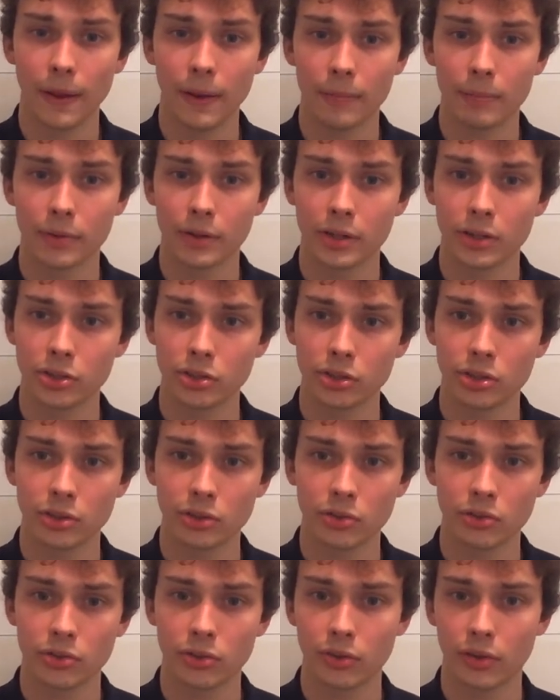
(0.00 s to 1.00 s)

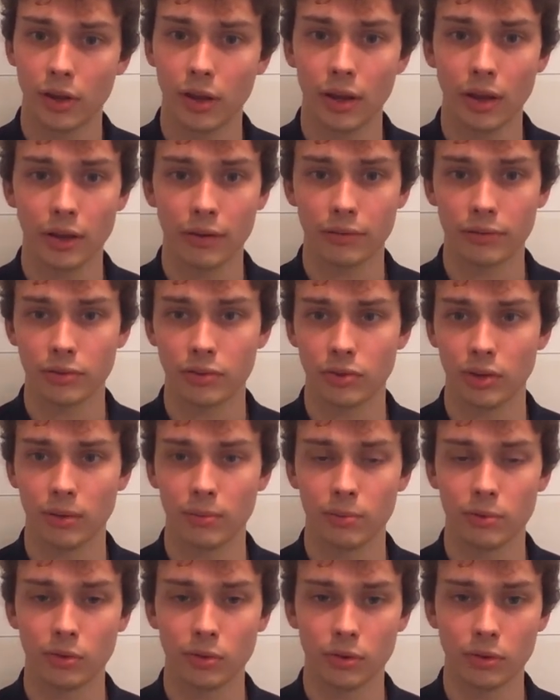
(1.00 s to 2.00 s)
predictions. For
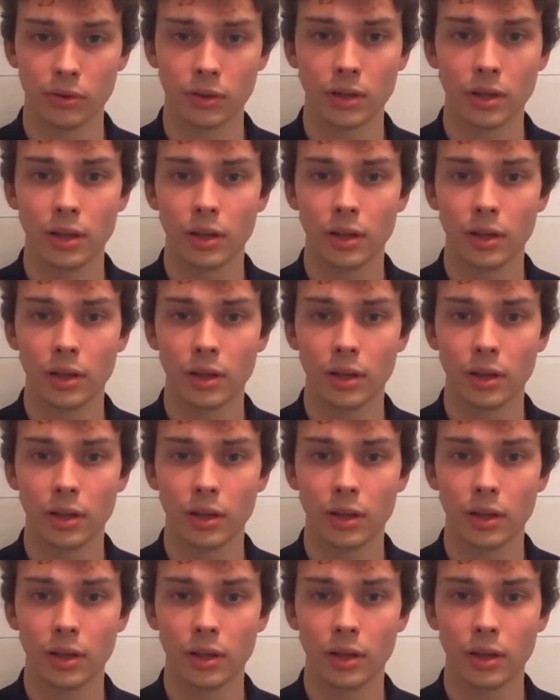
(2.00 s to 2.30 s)
example,